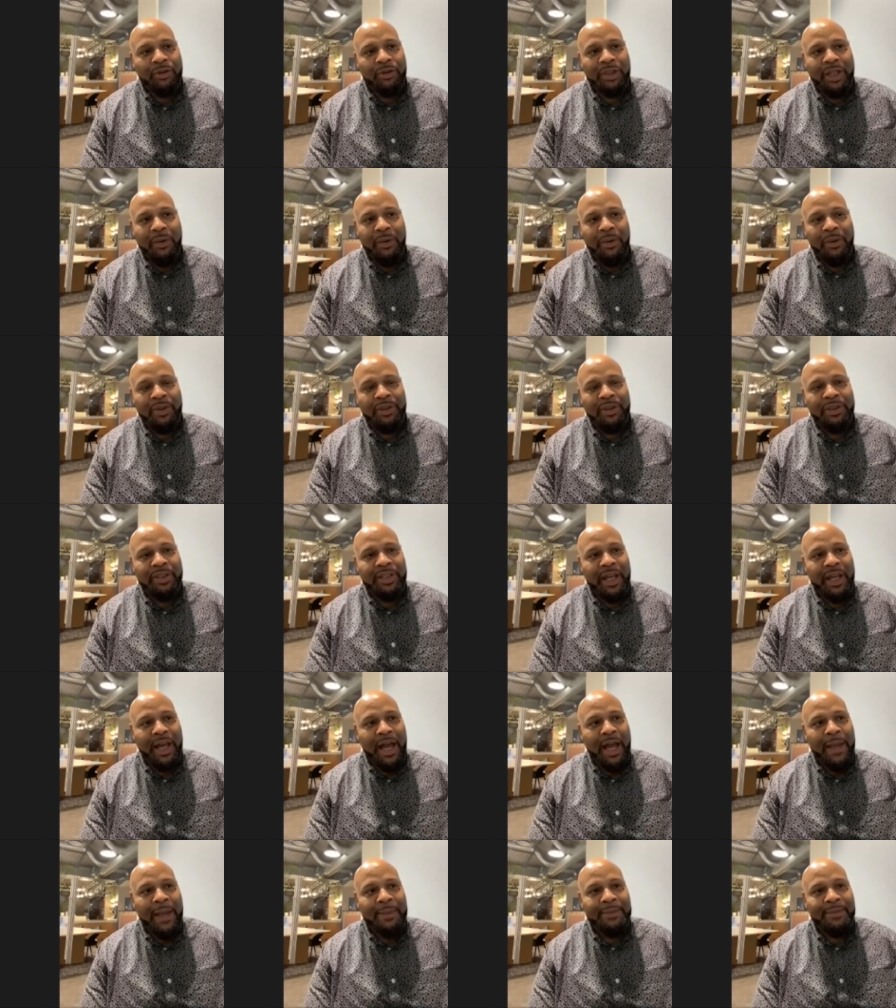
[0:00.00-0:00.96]
There were
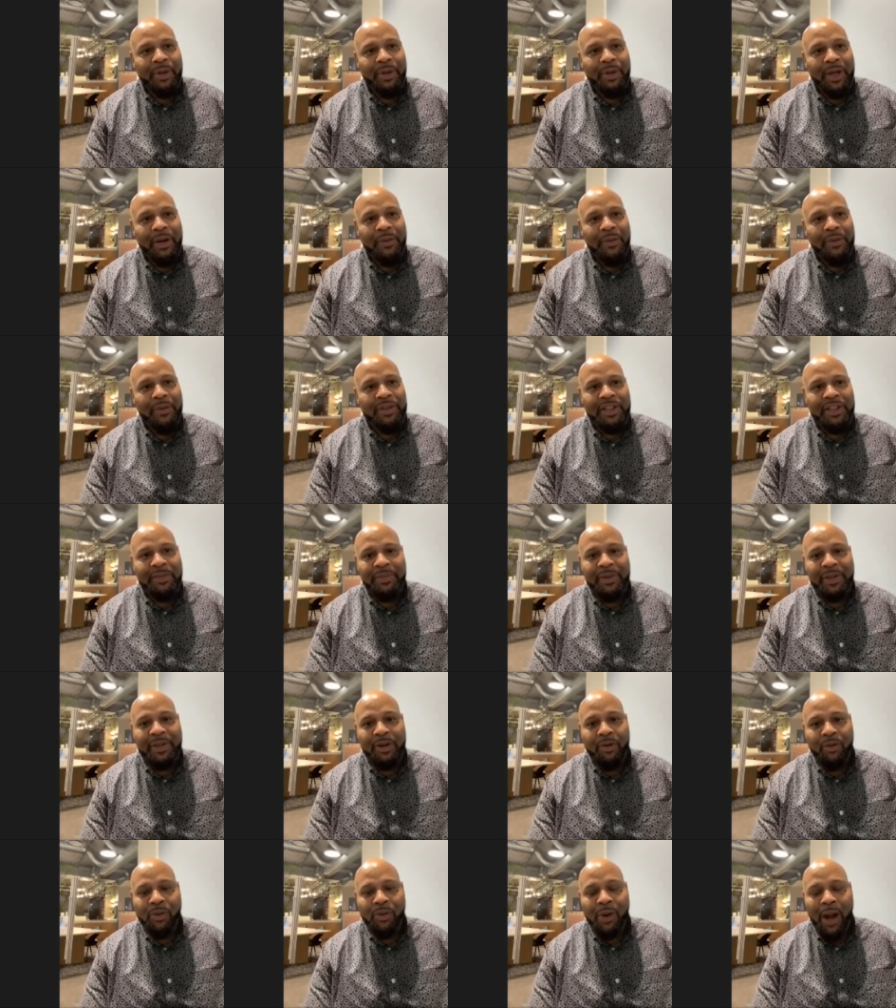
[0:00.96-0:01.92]
times where it would just be
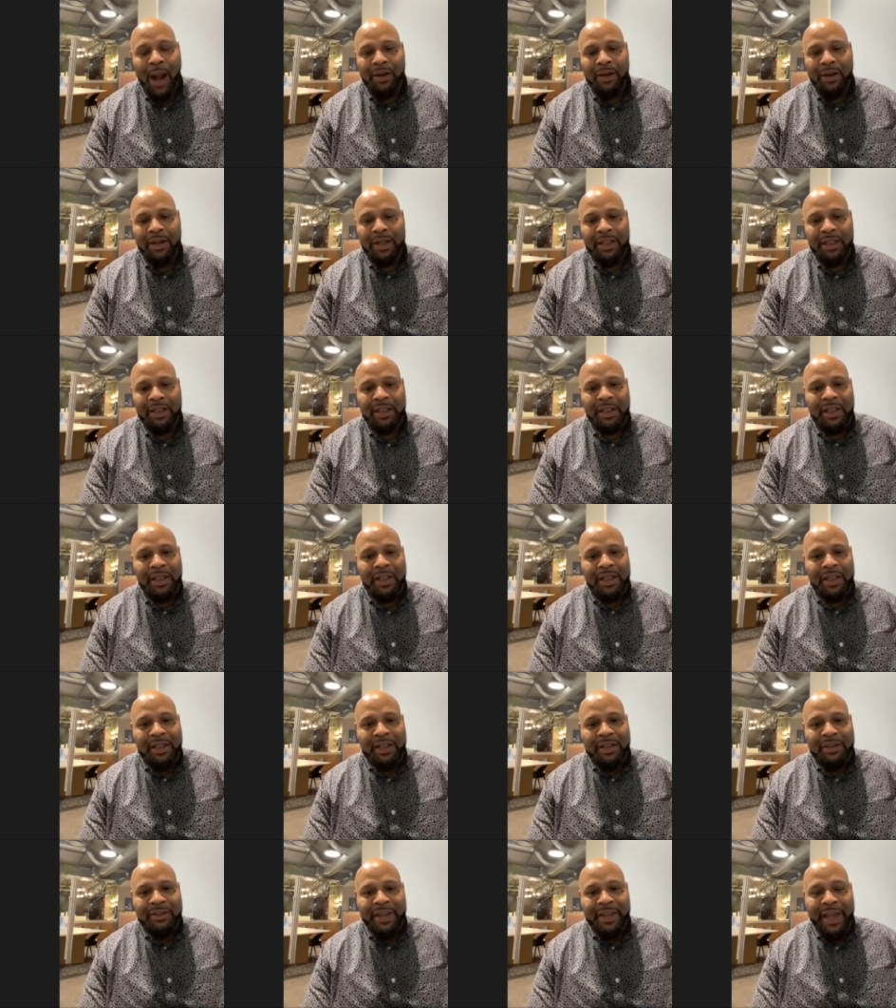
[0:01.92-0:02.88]
crowded
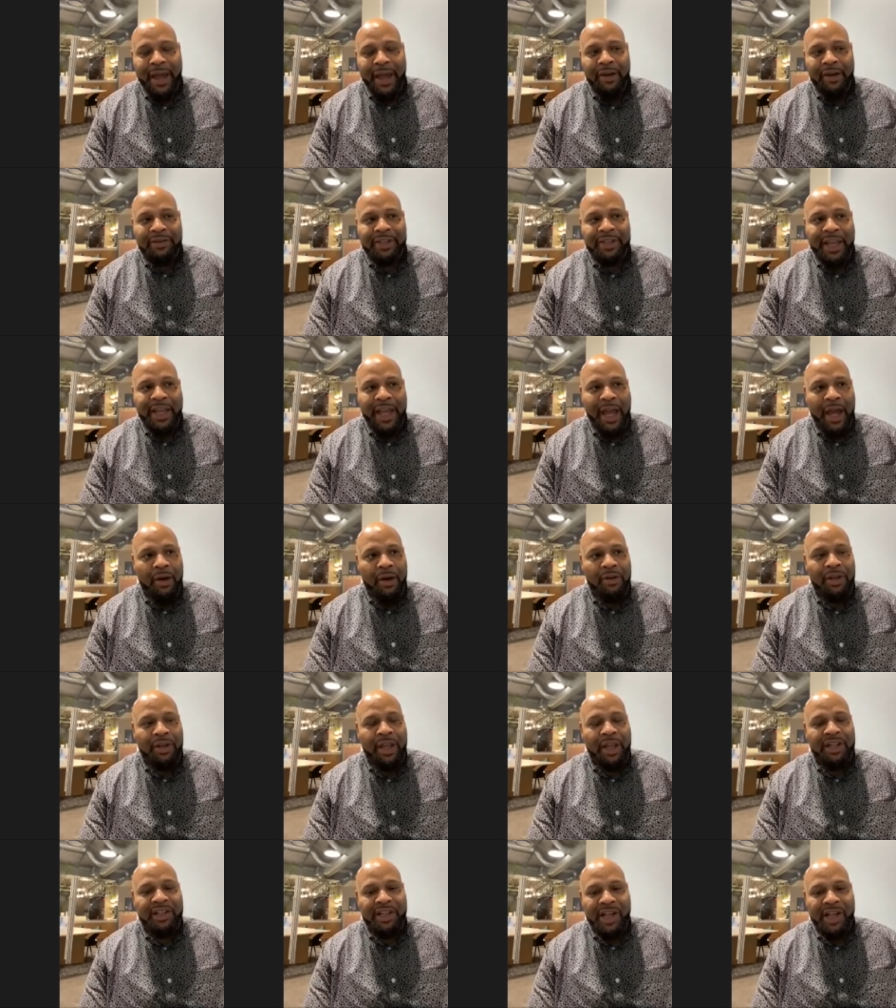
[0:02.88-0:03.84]
downtown,
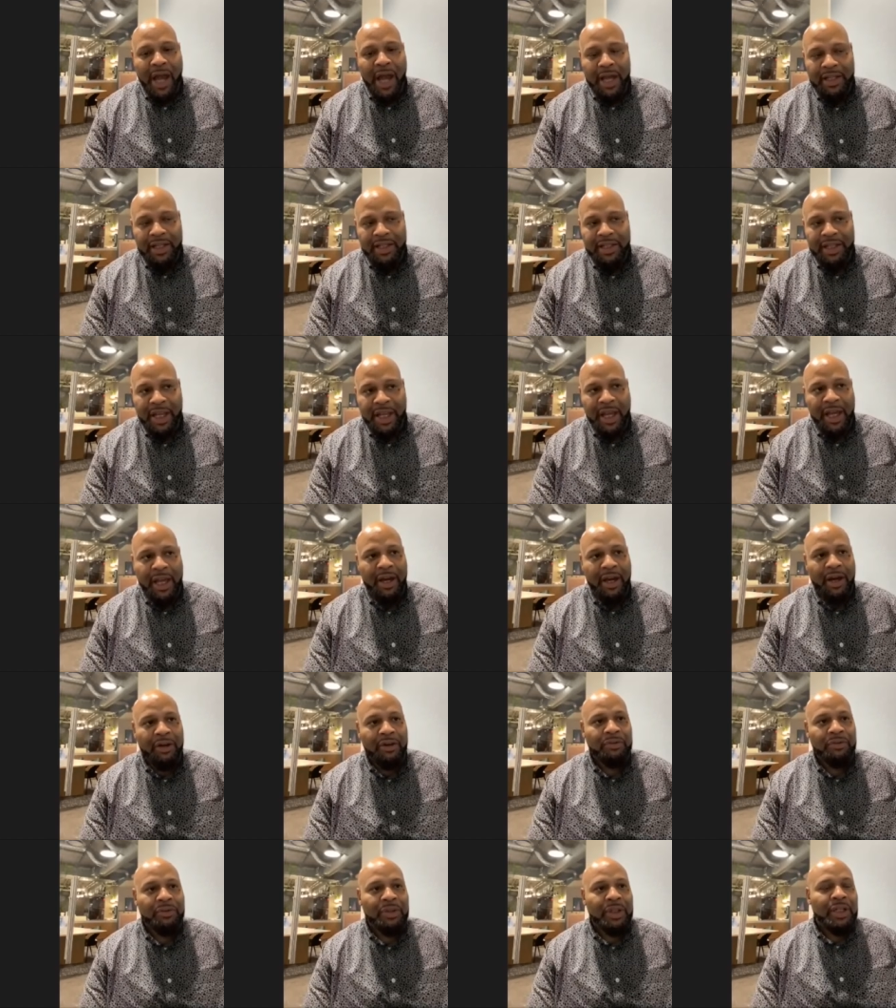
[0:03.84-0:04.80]
like
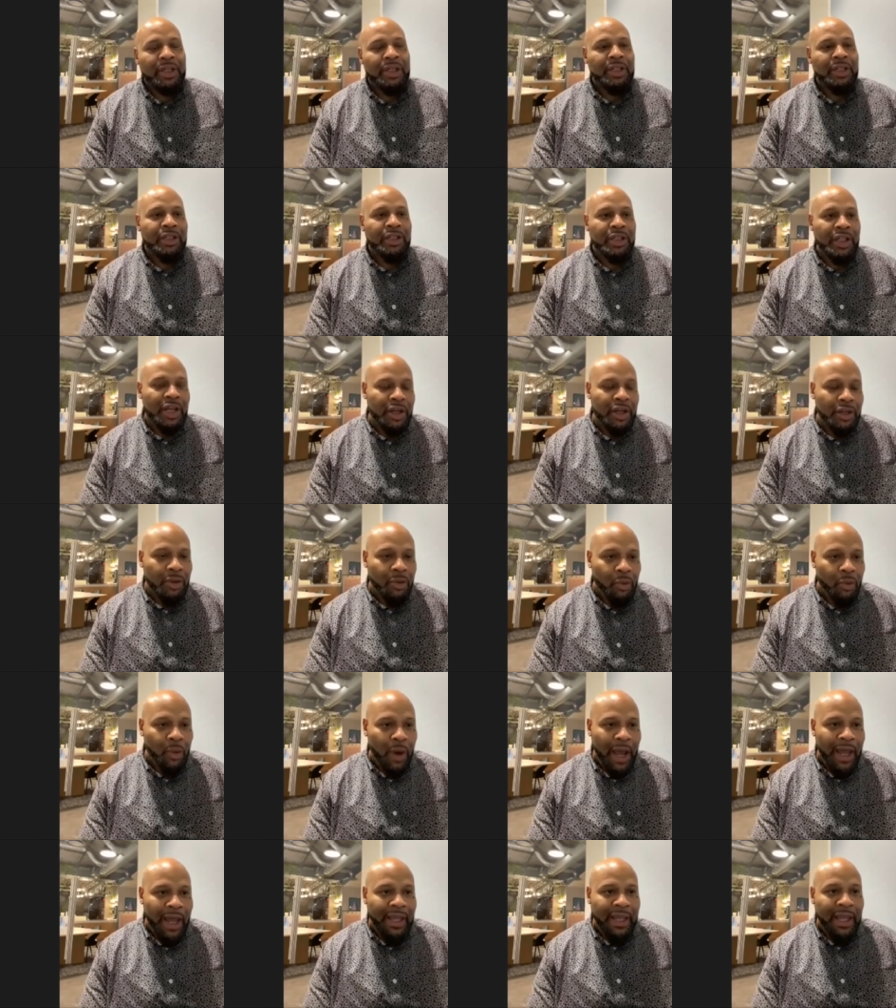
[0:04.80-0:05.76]
Chinatown, near the
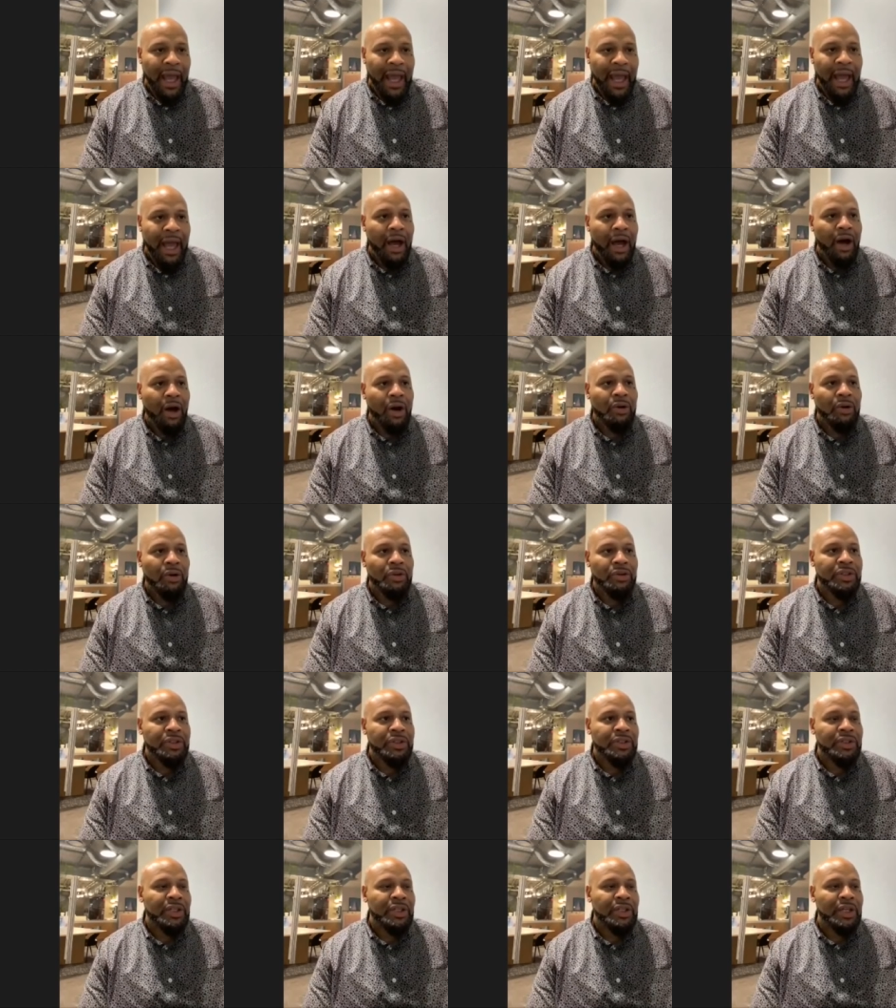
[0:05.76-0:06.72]
White
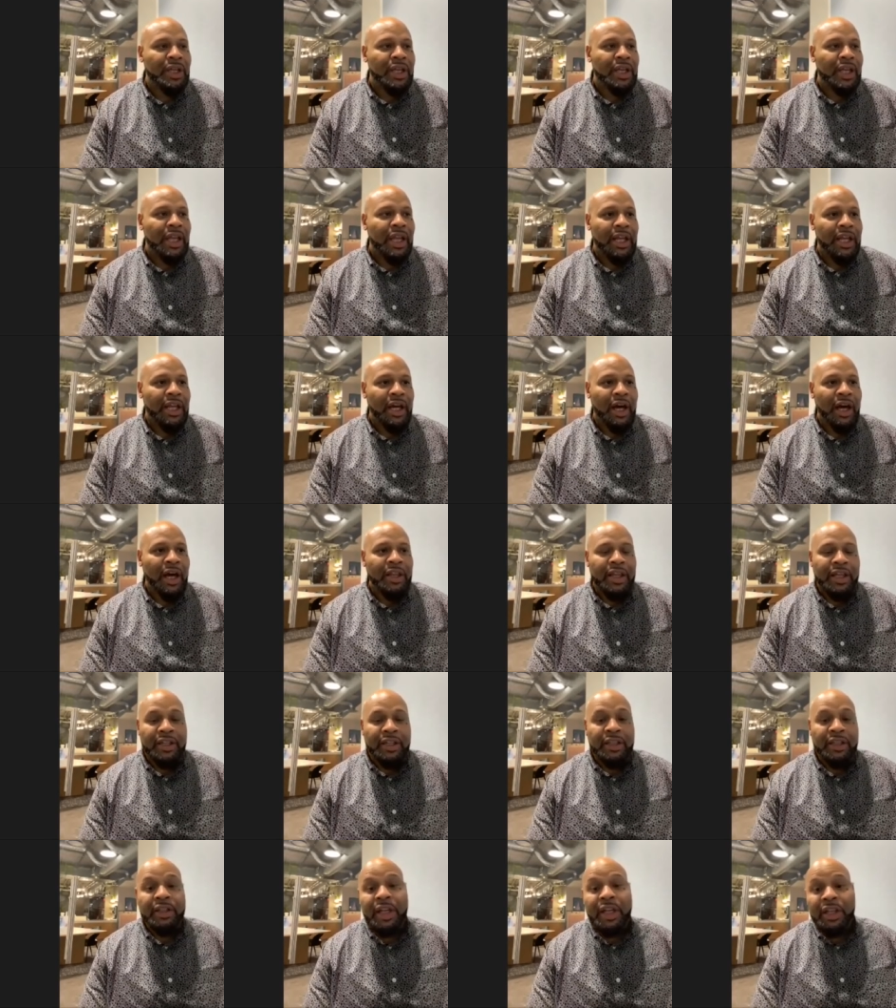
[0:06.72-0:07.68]
House, and
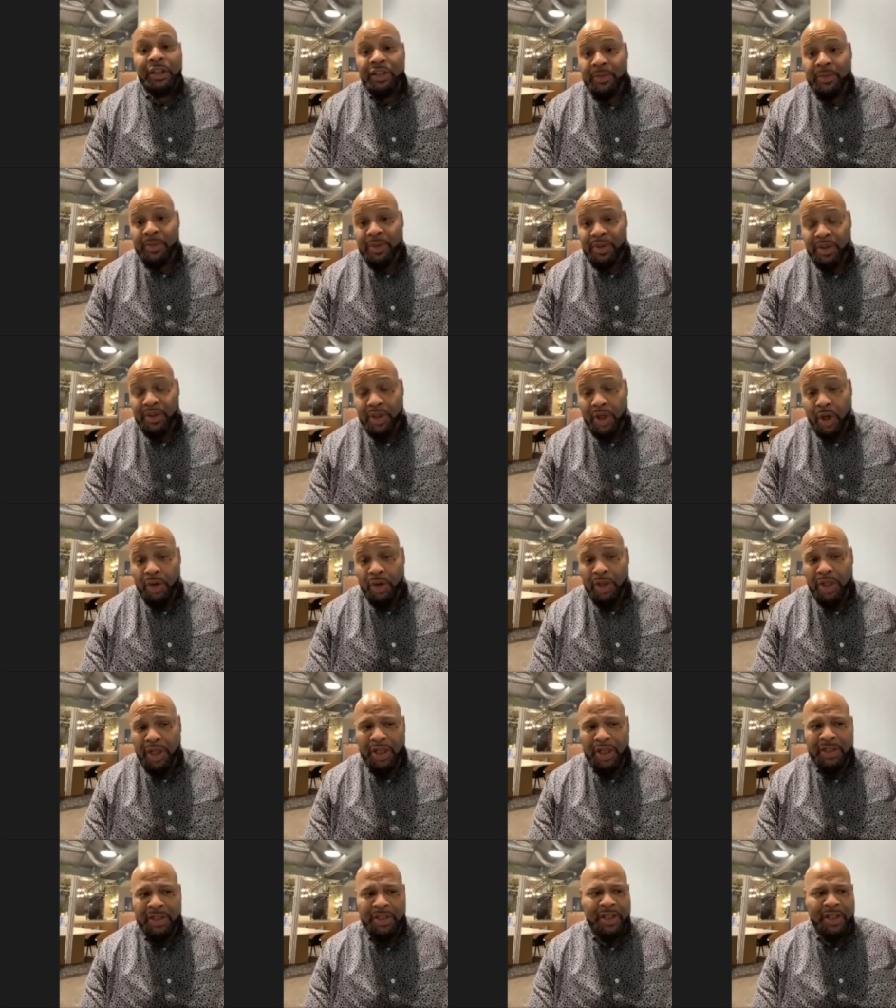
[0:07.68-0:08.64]
near the
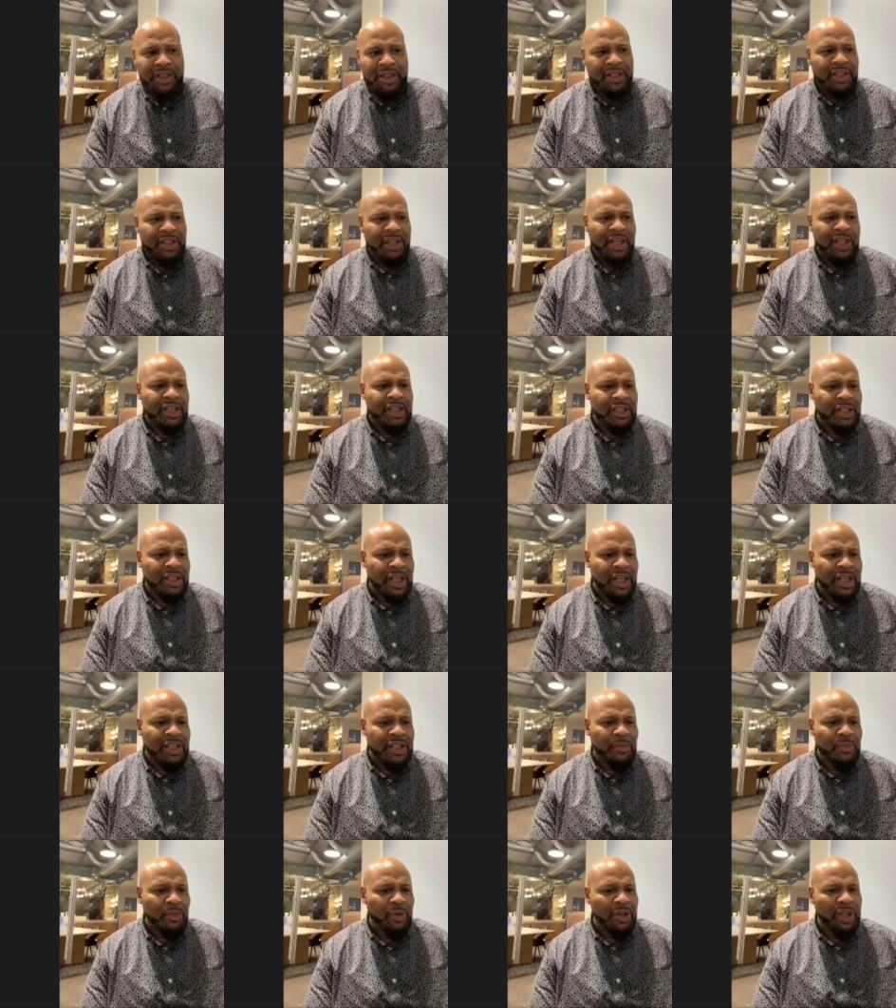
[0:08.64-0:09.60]
Smithsonian's.
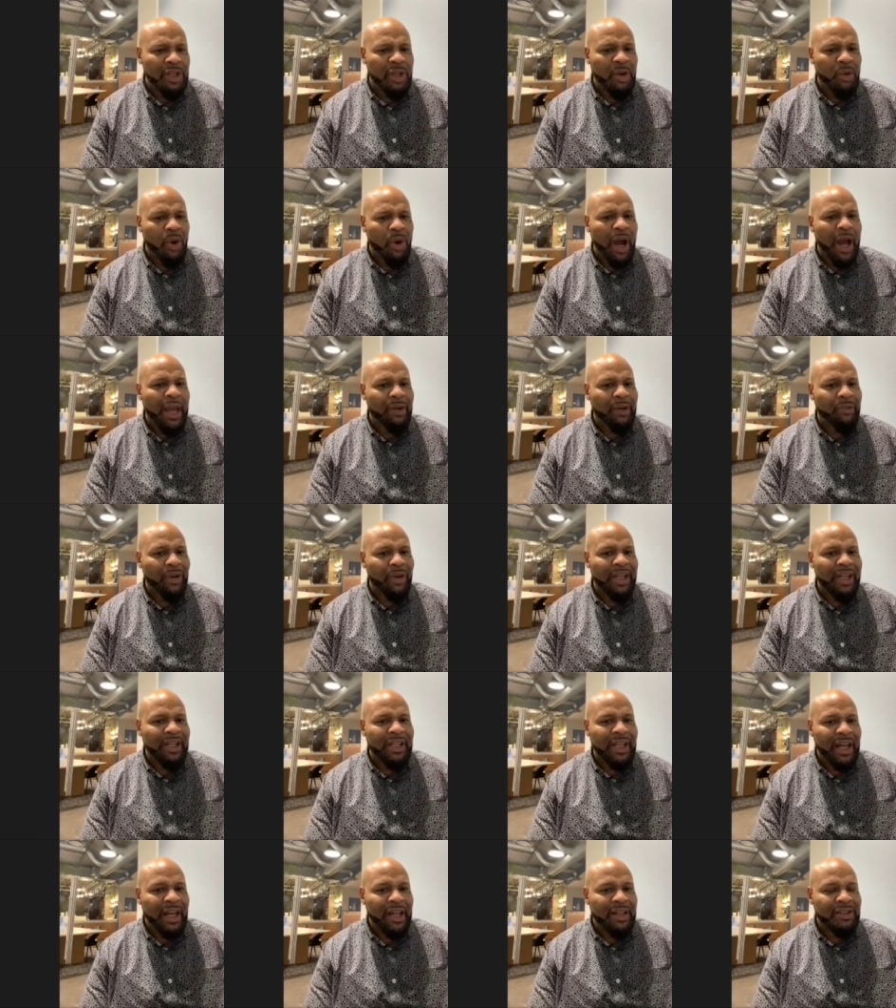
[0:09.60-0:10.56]
It's pretty quiet
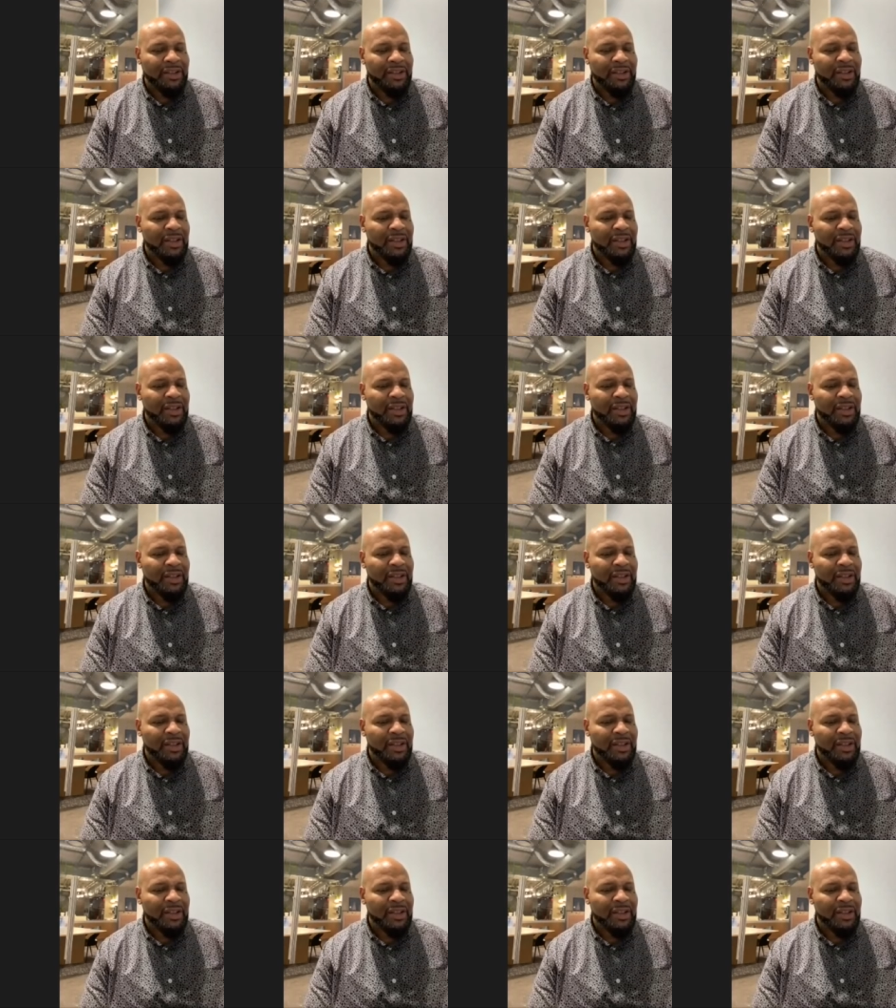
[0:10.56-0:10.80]
right now.